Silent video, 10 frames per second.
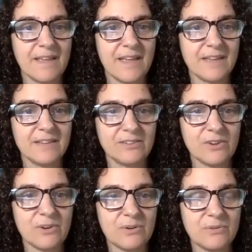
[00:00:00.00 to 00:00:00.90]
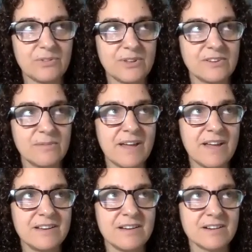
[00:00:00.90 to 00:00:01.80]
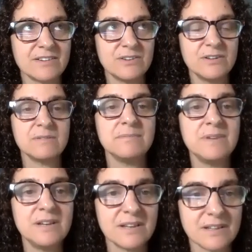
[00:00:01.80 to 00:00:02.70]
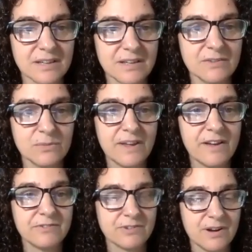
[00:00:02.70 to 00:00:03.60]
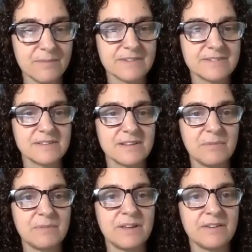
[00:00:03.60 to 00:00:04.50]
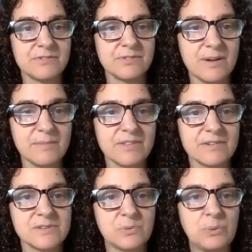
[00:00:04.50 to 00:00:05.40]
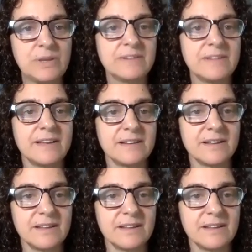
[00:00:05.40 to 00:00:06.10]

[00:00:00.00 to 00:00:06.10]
And so the Tibetan doctor knew immediately because we have traumas, and when we have trauma, there's a wind that